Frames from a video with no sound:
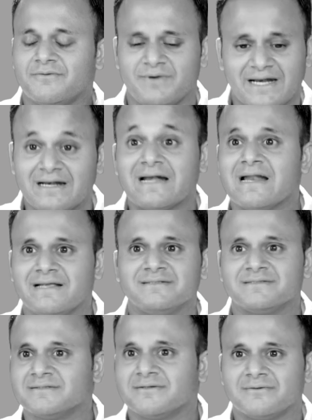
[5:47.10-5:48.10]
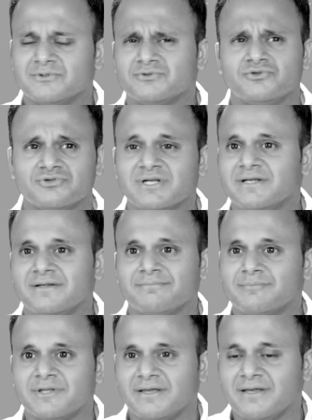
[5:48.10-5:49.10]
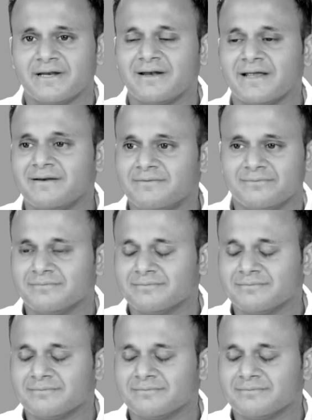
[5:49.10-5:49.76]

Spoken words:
We had deadlines, which was usually 3 at night.